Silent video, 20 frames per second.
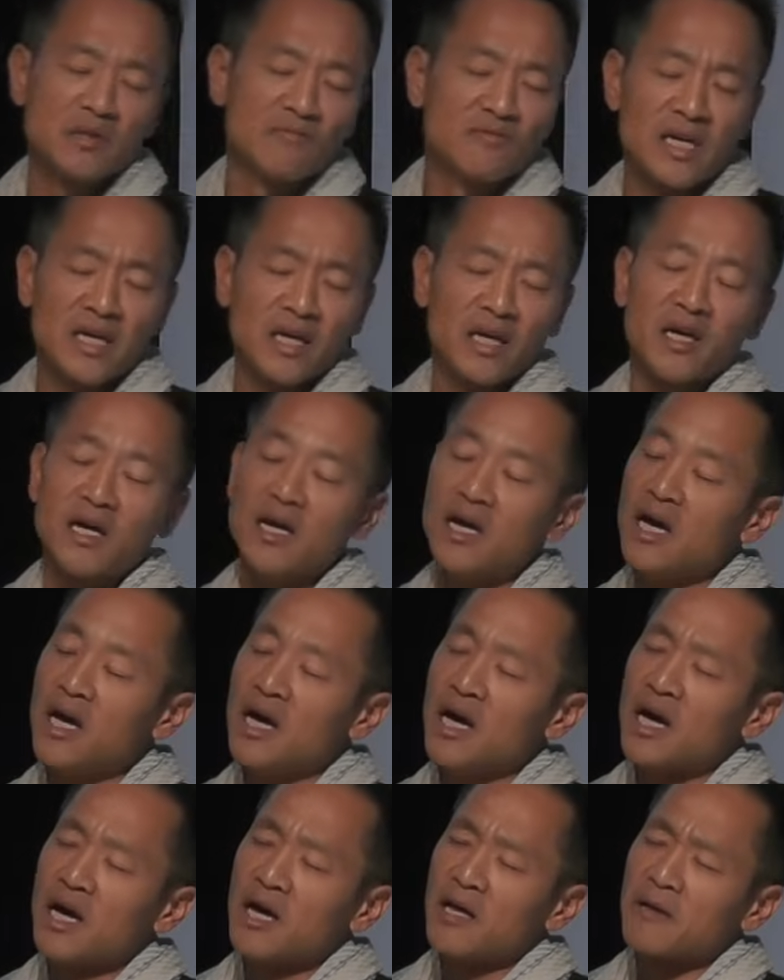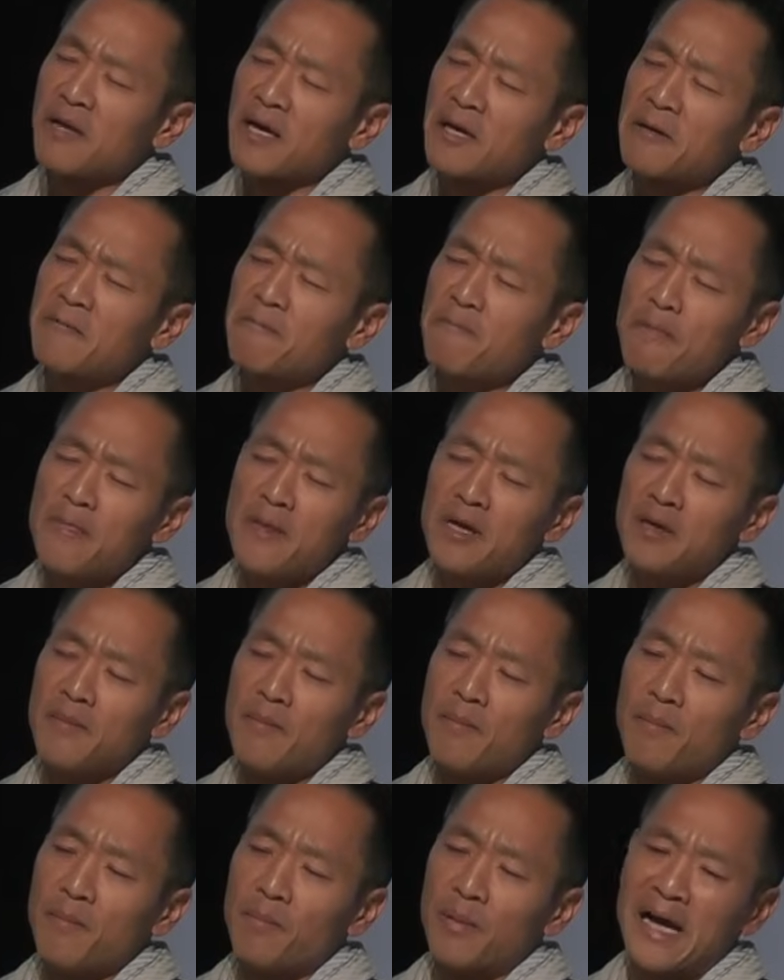of taking like
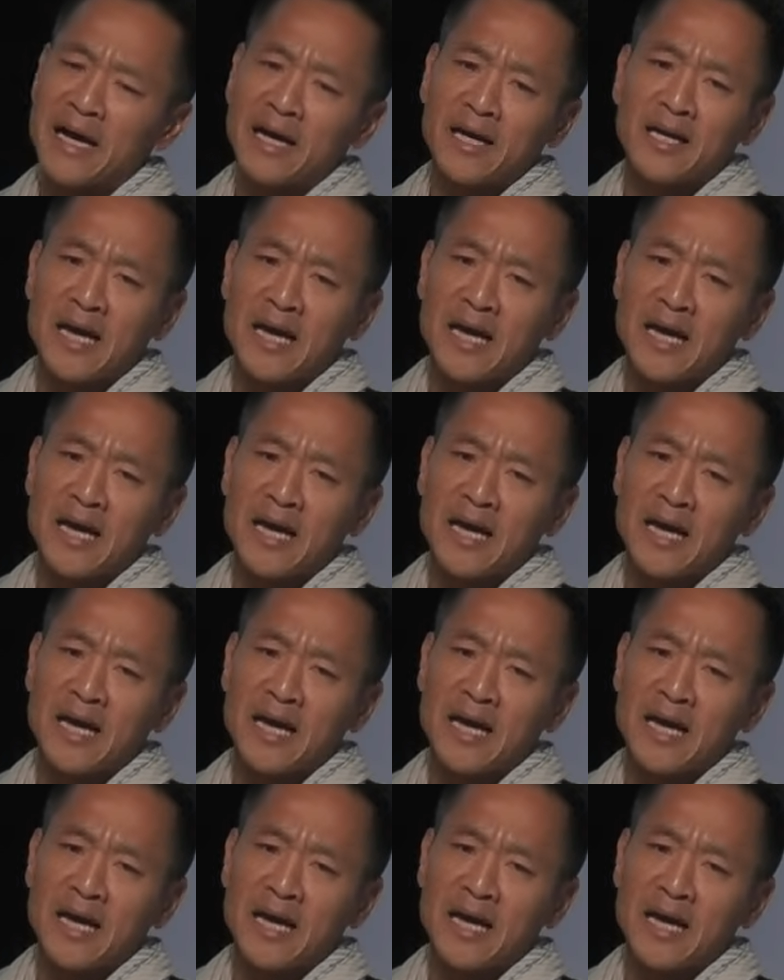black